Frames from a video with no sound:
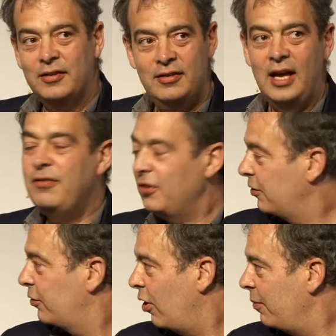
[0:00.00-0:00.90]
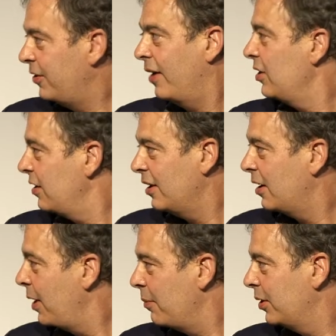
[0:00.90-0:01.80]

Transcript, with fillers: saves us from is having to think about